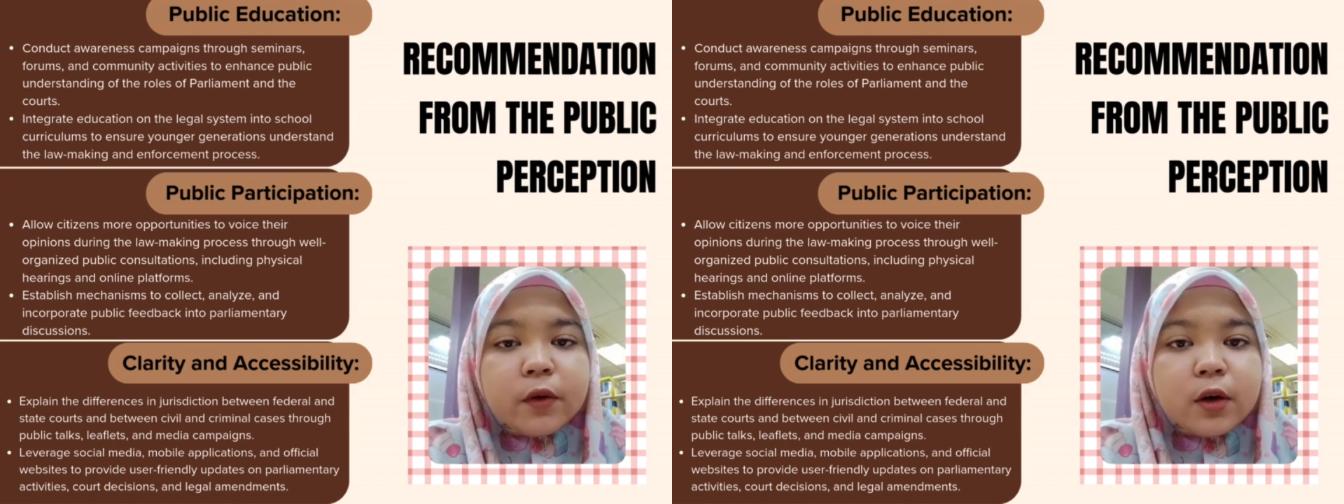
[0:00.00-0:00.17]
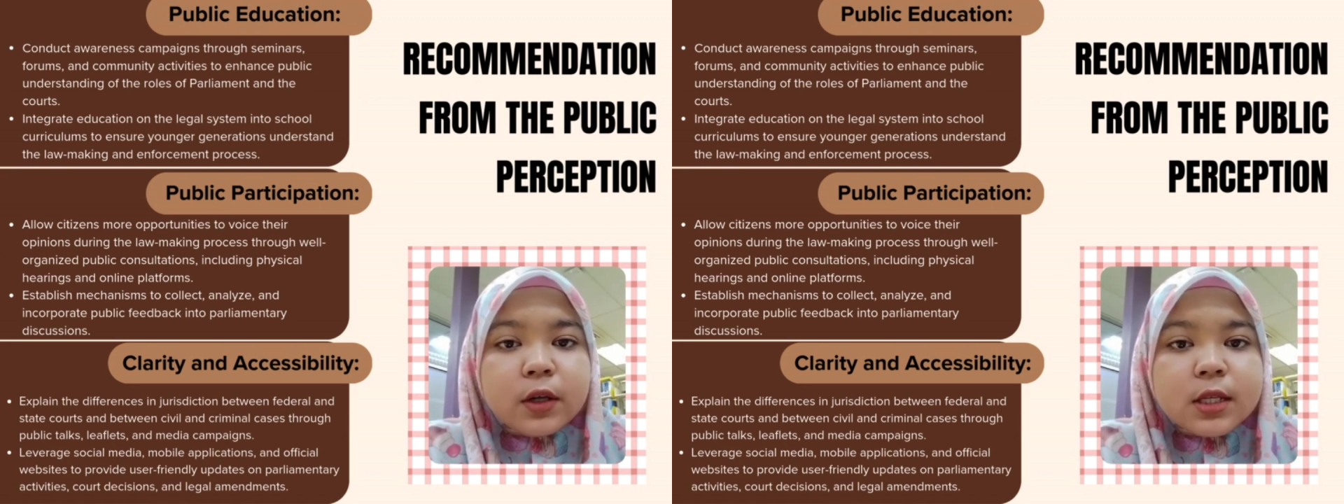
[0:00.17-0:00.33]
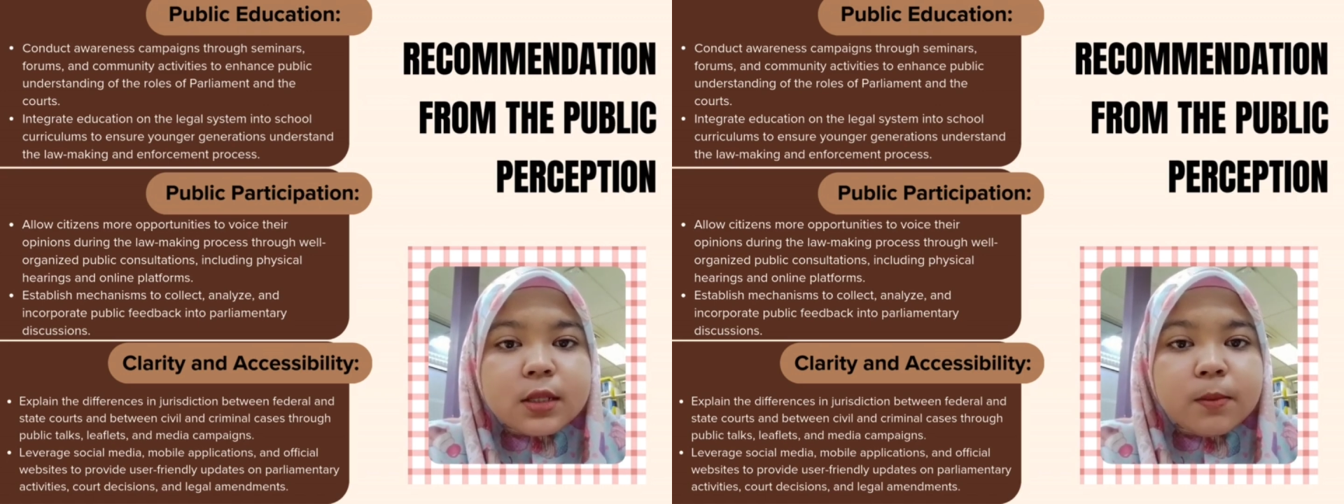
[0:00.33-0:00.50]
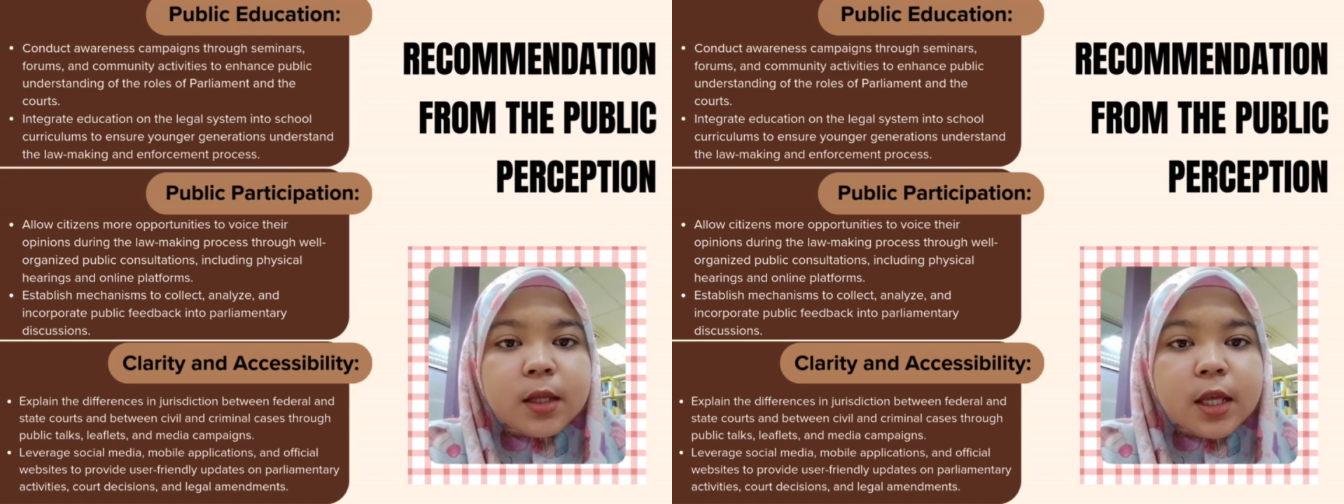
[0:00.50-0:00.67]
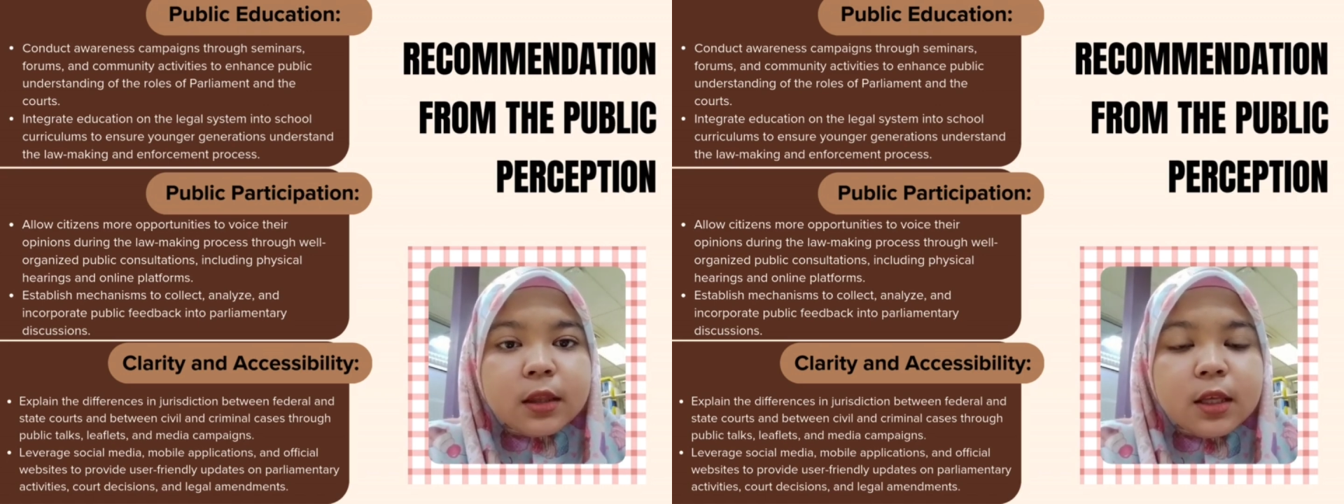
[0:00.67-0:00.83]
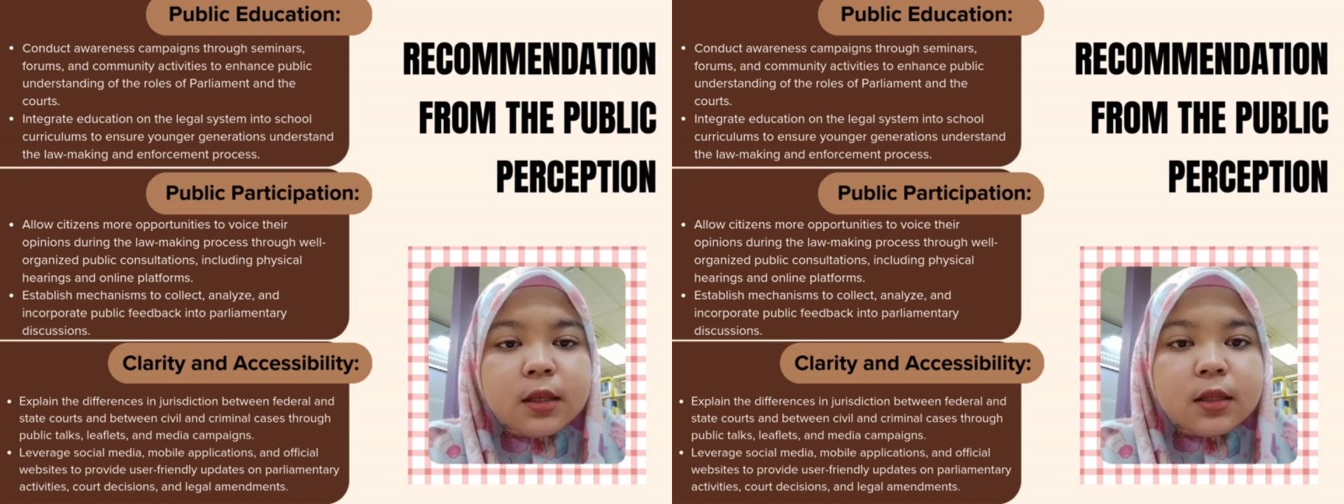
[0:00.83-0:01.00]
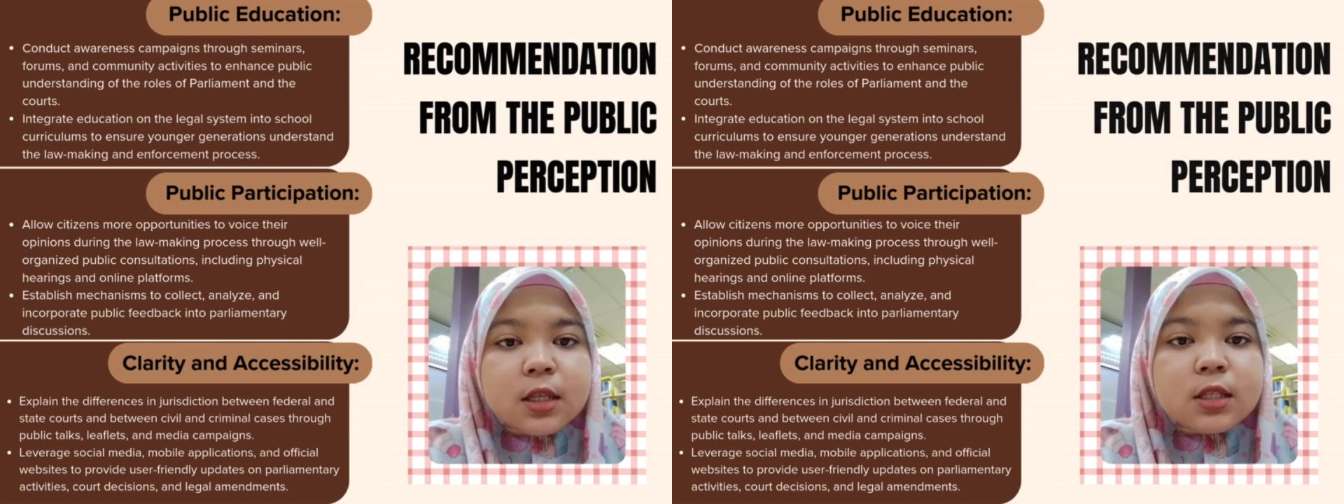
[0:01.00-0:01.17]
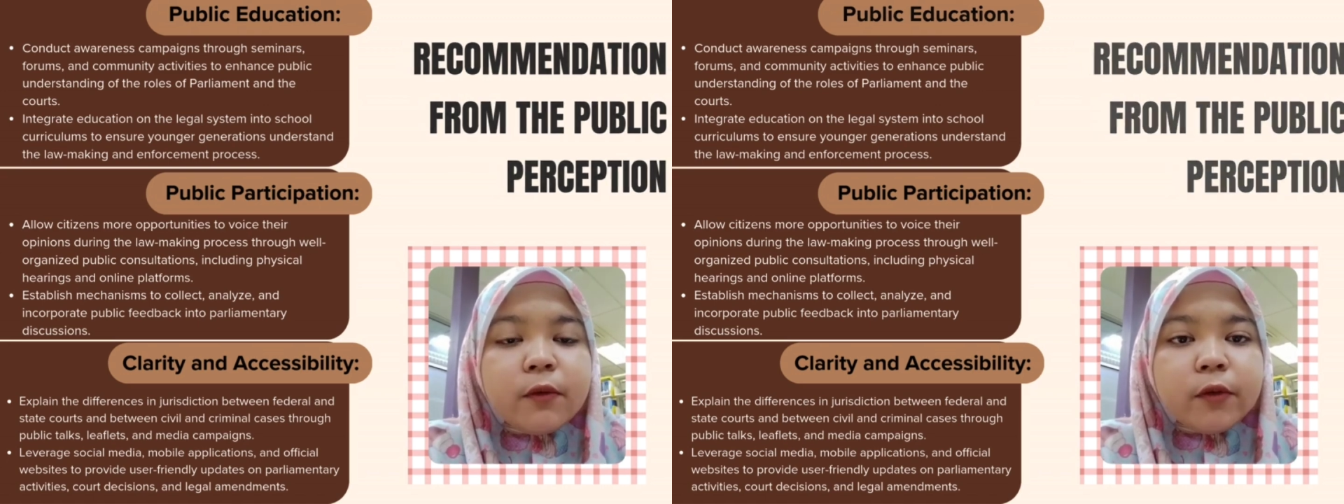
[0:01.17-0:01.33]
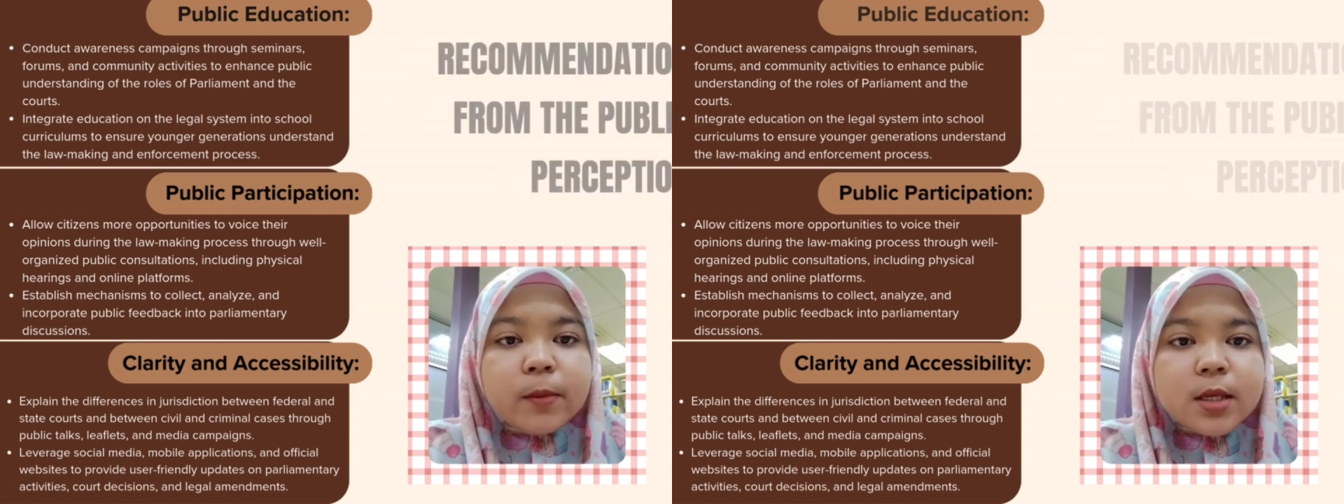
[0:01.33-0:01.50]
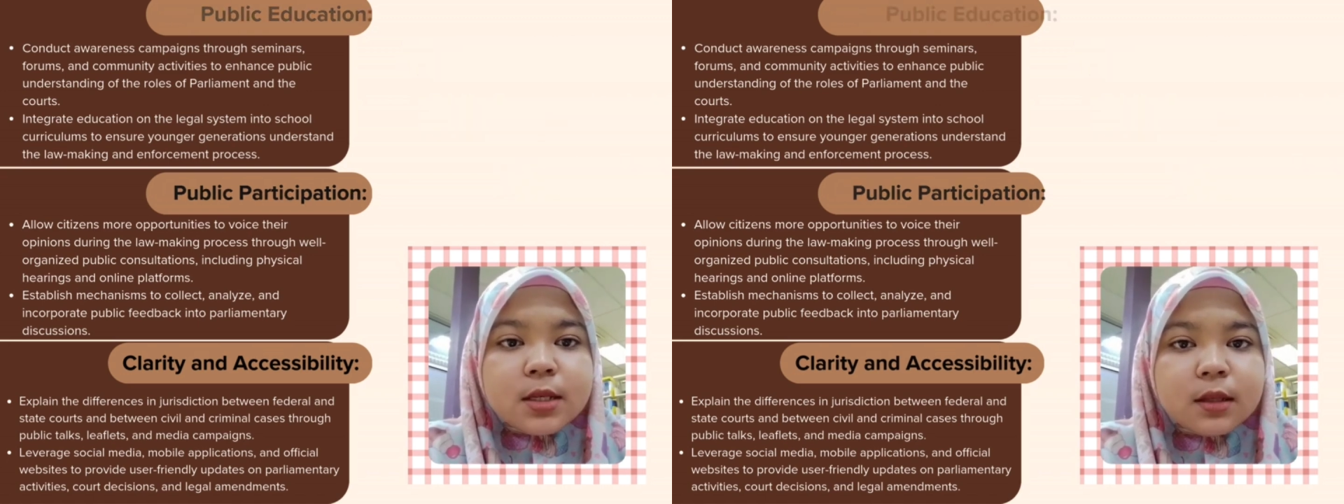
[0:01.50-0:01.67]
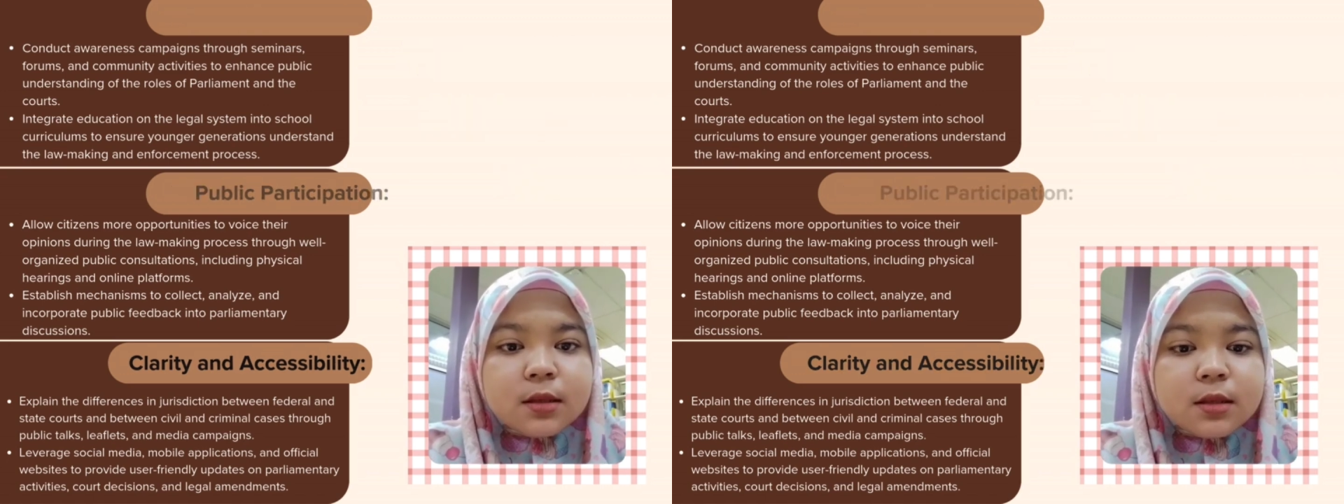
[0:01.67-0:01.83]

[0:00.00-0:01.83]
for disseminating this information.